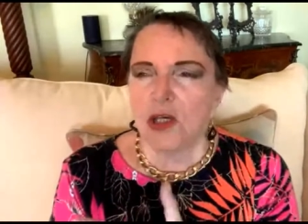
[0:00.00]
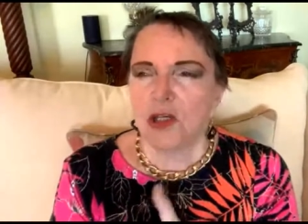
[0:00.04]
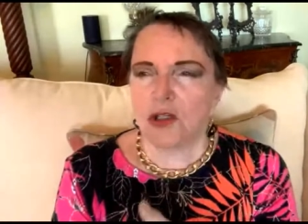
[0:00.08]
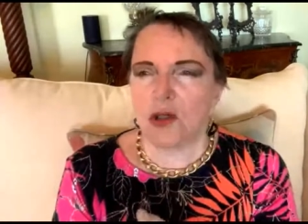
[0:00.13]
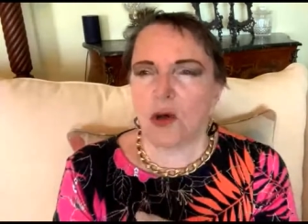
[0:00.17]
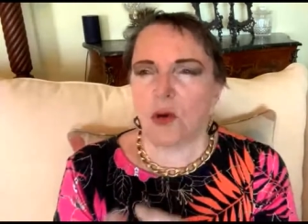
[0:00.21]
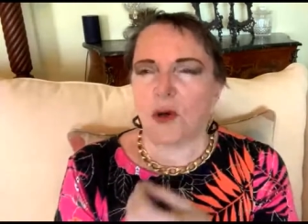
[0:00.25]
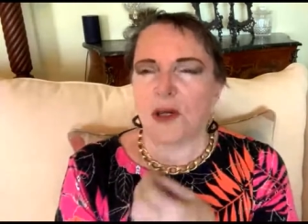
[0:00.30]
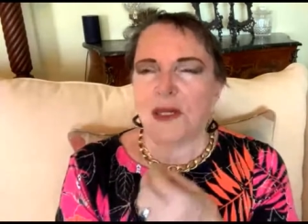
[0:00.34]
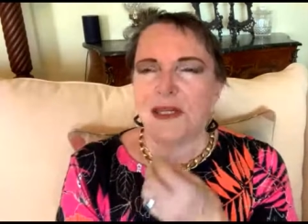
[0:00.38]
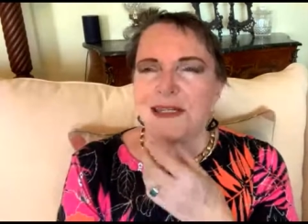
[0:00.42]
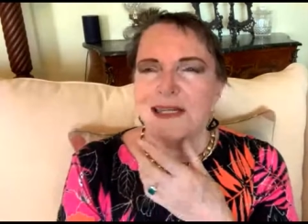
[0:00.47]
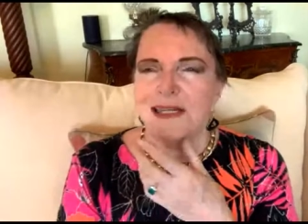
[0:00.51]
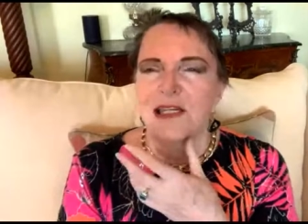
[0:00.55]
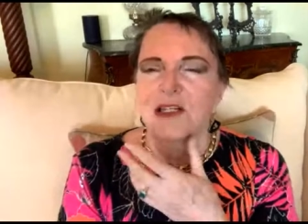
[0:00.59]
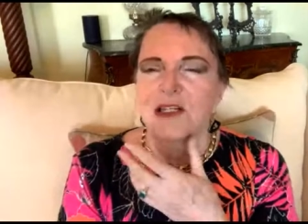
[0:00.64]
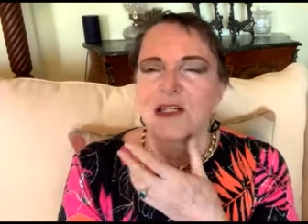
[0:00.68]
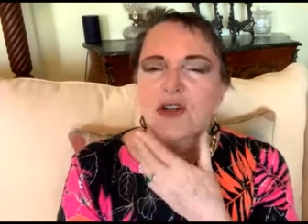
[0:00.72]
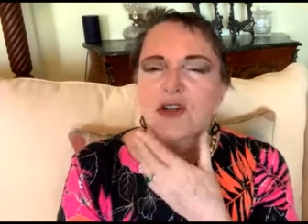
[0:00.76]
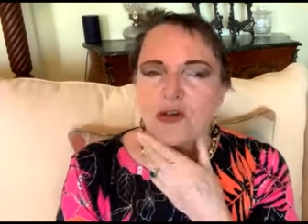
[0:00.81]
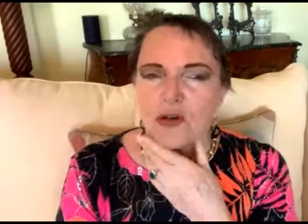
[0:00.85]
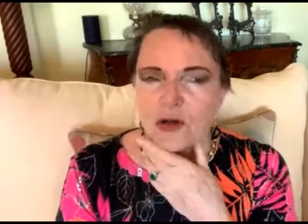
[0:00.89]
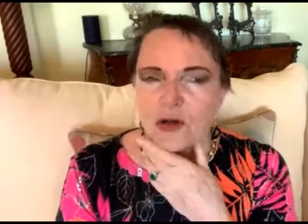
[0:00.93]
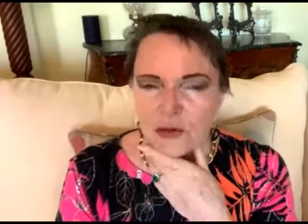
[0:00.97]
So it
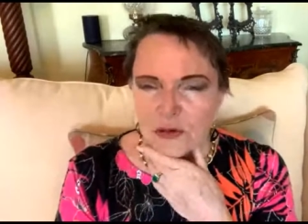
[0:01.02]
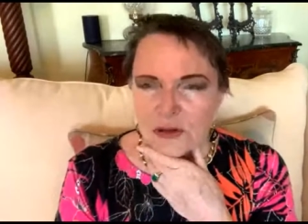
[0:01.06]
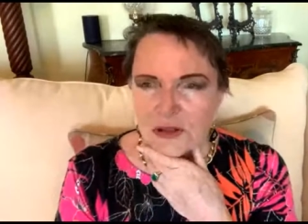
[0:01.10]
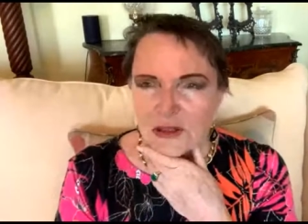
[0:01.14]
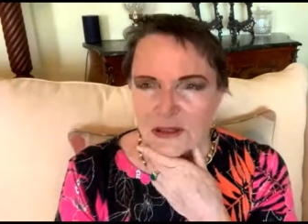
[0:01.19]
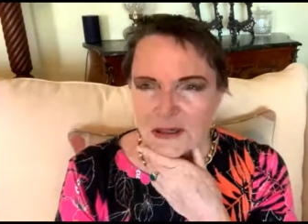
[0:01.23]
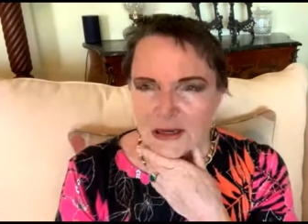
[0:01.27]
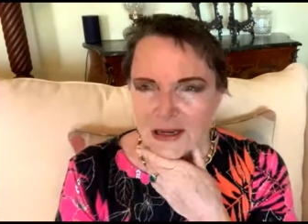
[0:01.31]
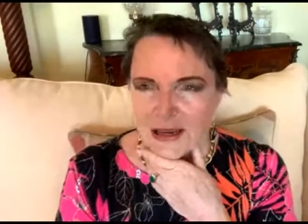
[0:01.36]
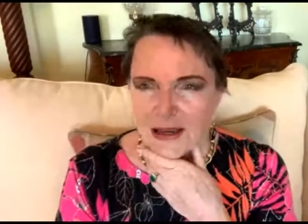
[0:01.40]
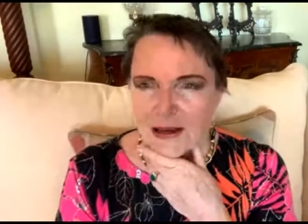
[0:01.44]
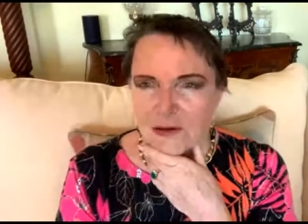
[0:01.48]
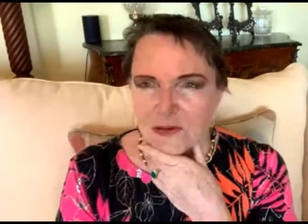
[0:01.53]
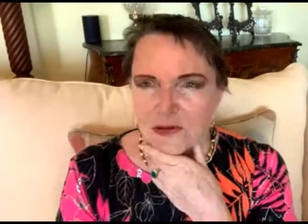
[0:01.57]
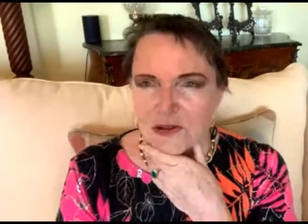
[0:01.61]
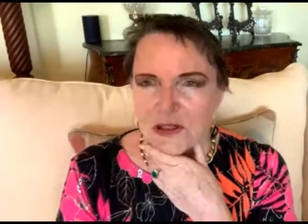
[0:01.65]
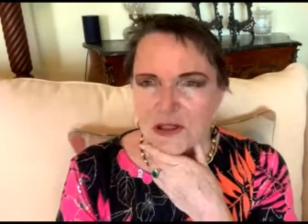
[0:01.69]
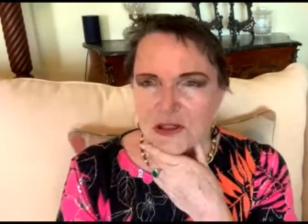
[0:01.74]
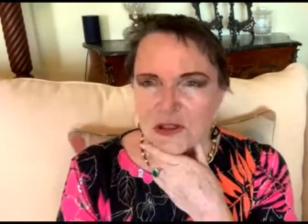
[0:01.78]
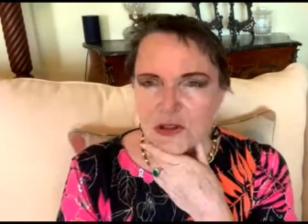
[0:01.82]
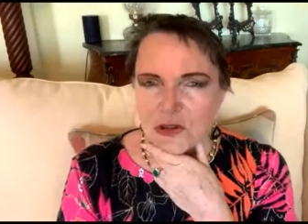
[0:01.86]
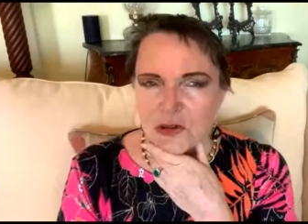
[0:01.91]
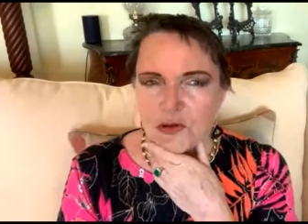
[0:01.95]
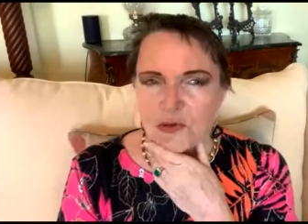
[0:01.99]
is true that
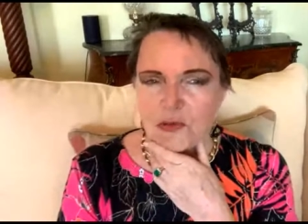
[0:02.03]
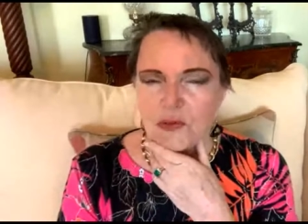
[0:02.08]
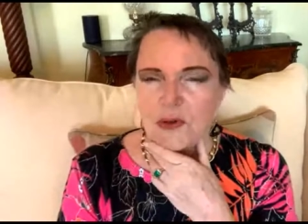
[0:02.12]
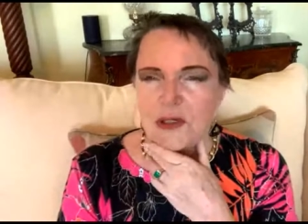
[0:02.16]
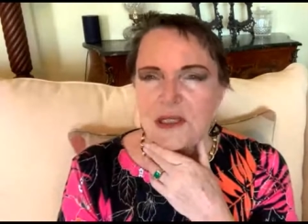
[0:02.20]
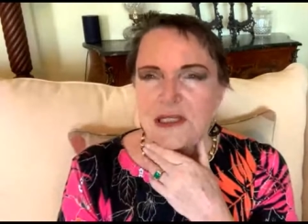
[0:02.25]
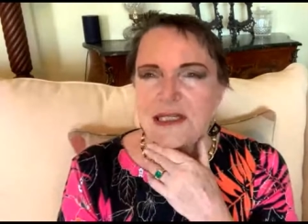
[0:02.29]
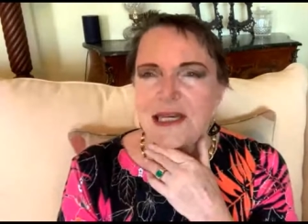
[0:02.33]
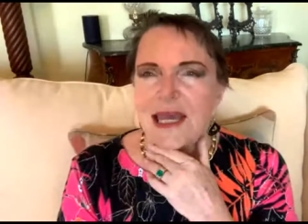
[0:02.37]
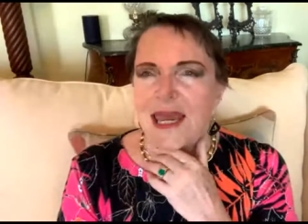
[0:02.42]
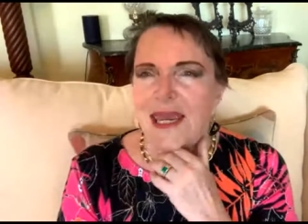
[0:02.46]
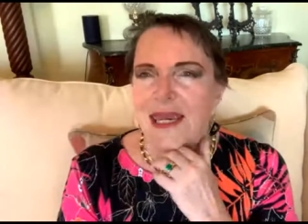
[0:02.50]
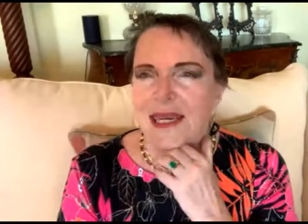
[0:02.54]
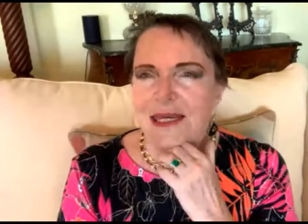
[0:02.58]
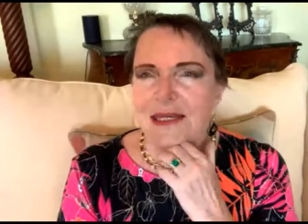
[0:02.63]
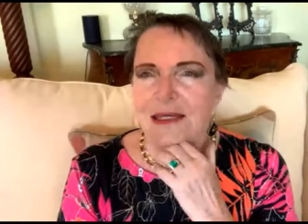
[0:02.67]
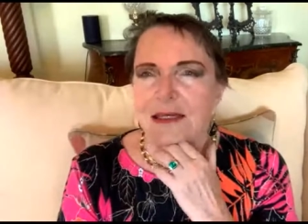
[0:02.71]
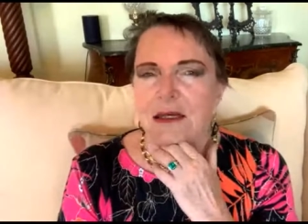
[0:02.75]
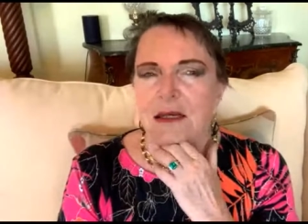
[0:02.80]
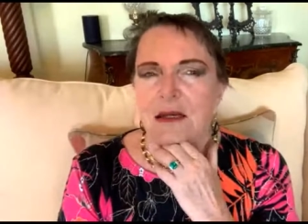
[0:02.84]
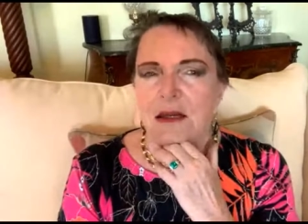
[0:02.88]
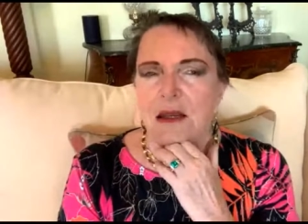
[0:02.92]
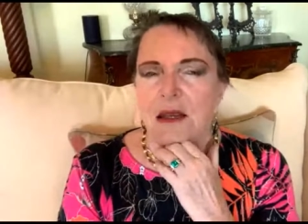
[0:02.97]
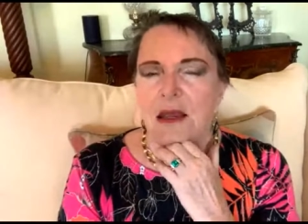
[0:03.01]
houses do
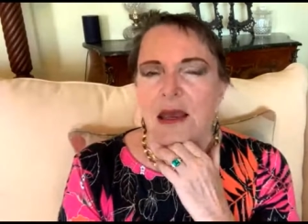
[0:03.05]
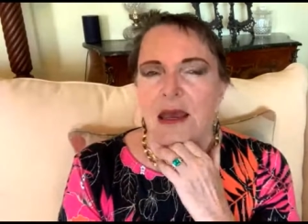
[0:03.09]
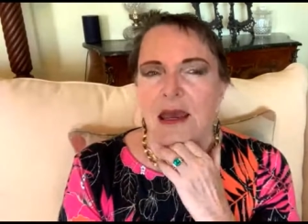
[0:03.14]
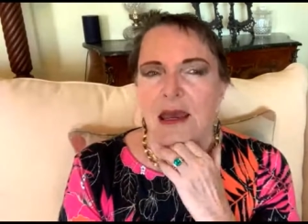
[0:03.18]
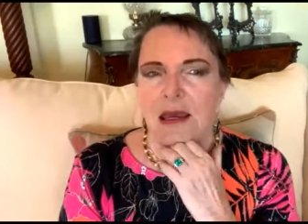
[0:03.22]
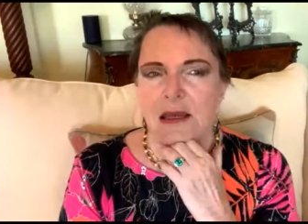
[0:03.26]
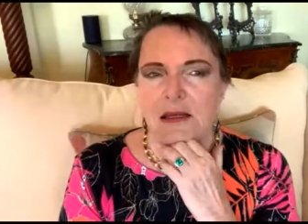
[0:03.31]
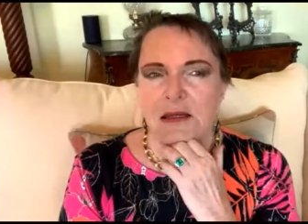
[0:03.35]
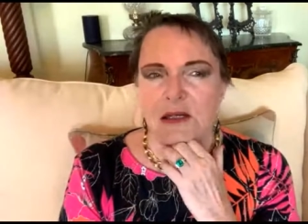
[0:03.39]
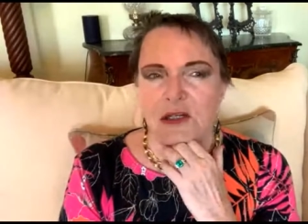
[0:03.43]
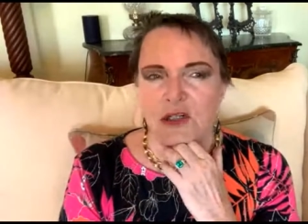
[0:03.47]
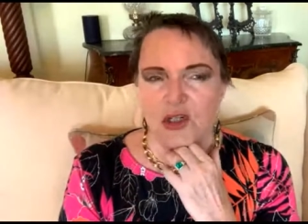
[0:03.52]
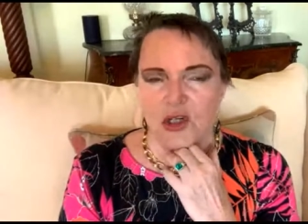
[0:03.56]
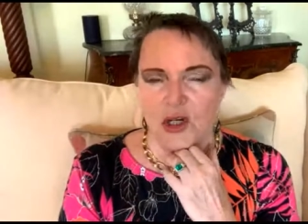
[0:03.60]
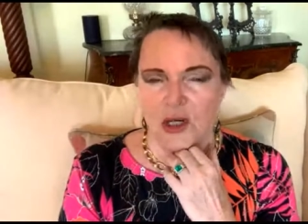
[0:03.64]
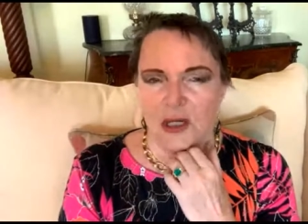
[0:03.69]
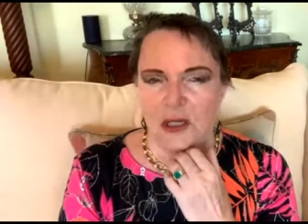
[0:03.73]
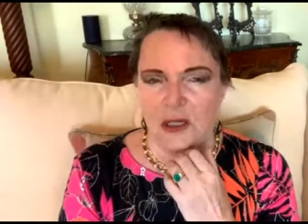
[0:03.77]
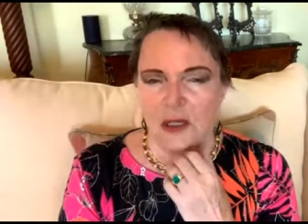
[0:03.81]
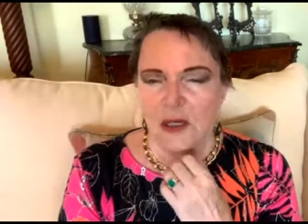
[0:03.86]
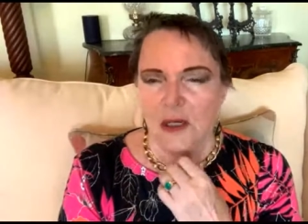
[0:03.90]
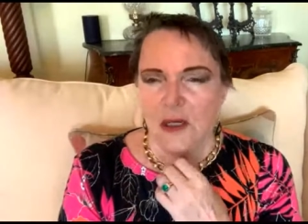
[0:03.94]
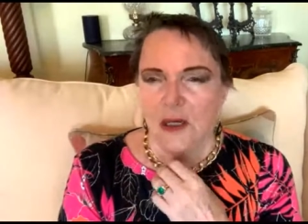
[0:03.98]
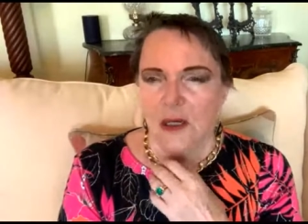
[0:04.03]
retain
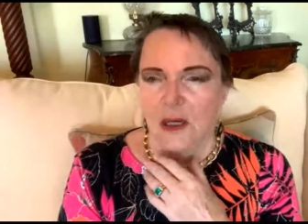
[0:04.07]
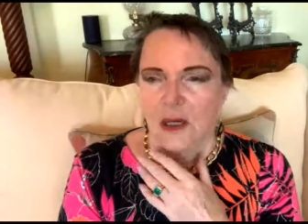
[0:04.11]
energy.